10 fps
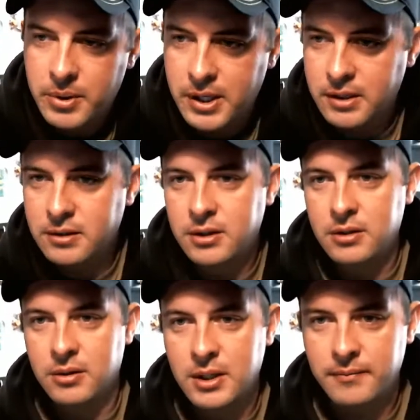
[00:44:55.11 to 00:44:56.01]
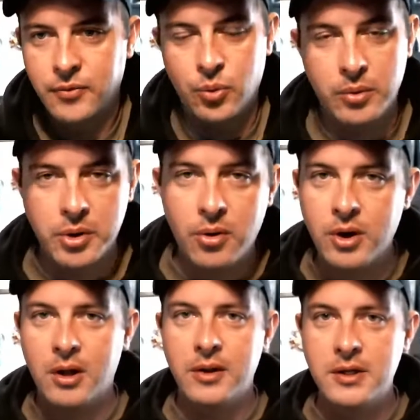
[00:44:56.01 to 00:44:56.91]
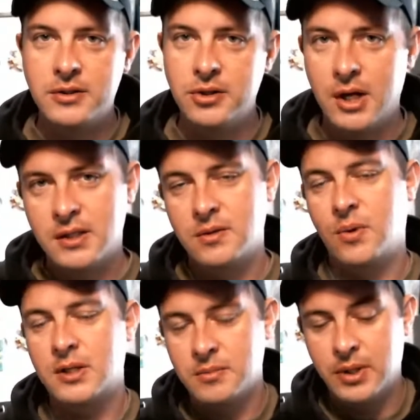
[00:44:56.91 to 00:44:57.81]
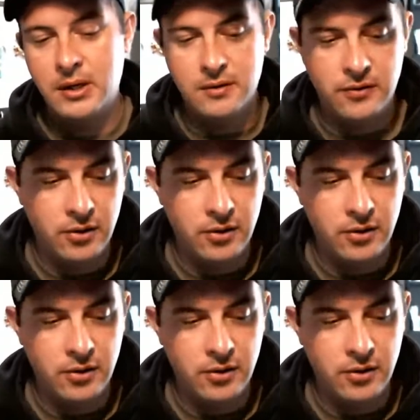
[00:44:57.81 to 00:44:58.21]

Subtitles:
But you know what? We record all these so you guys can watch them later.